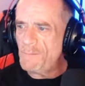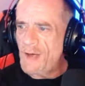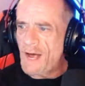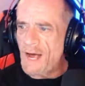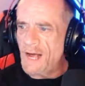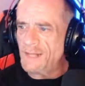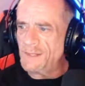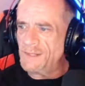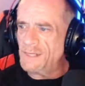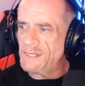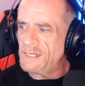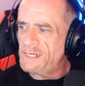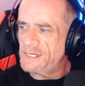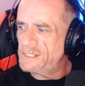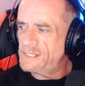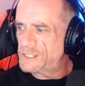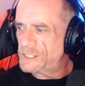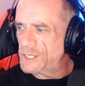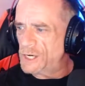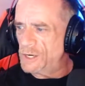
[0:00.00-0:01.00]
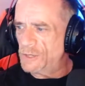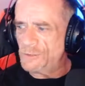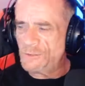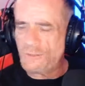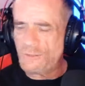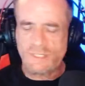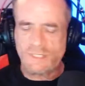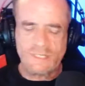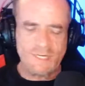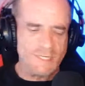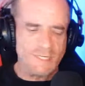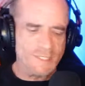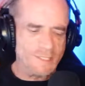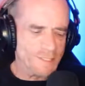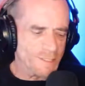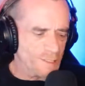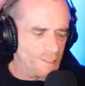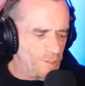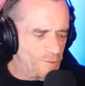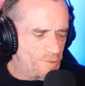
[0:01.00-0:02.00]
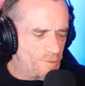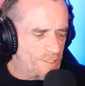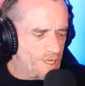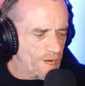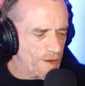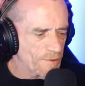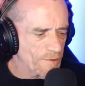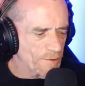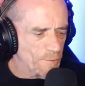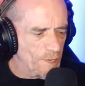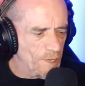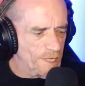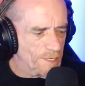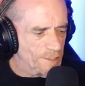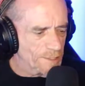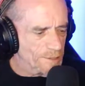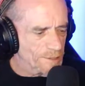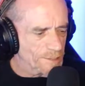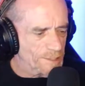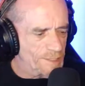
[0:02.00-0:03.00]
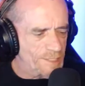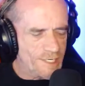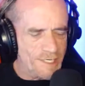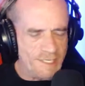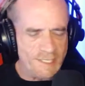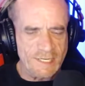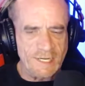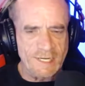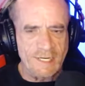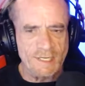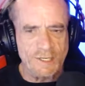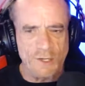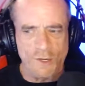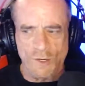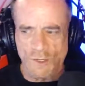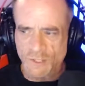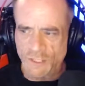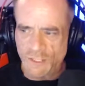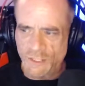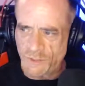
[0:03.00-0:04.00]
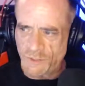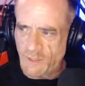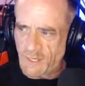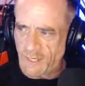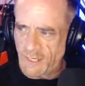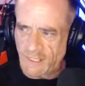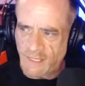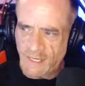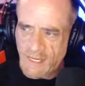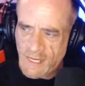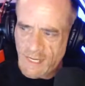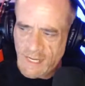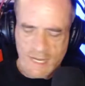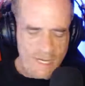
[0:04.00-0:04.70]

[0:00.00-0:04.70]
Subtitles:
on the East Coast. In New South Wales, Sydney, Australia,